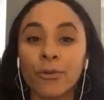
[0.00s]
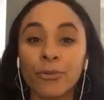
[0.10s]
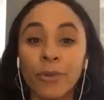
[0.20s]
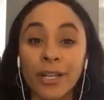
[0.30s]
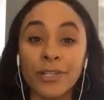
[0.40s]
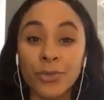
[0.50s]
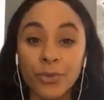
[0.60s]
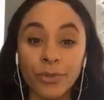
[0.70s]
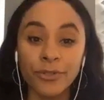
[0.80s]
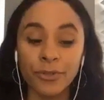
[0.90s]
a great
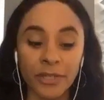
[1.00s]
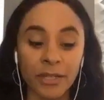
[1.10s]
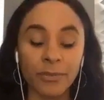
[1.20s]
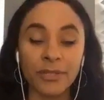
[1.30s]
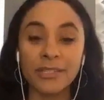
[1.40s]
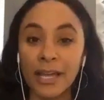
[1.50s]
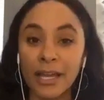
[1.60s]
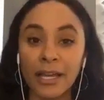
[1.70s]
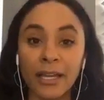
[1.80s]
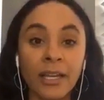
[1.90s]
tool to be able to
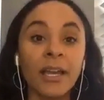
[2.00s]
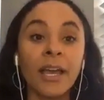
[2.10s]
say,